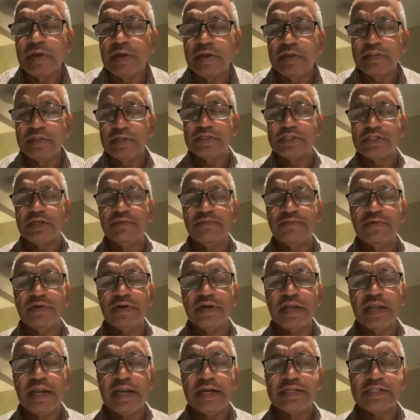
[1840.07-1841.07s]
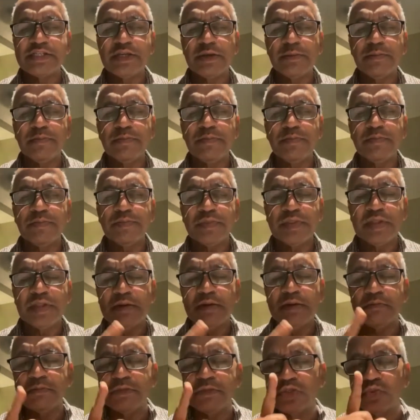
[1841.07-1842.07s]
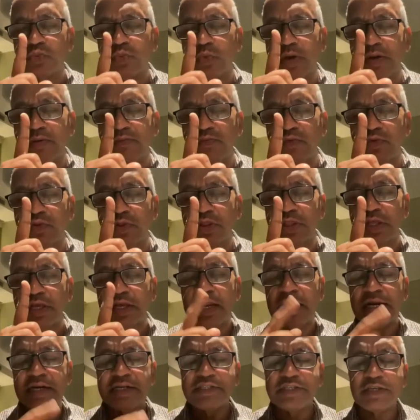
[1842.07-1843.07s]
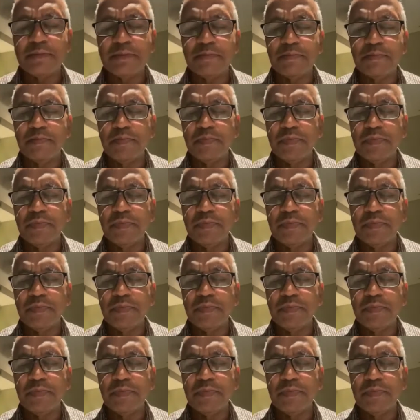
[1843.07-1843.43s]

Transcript: The shepherd gets up, that means one vritti gets up,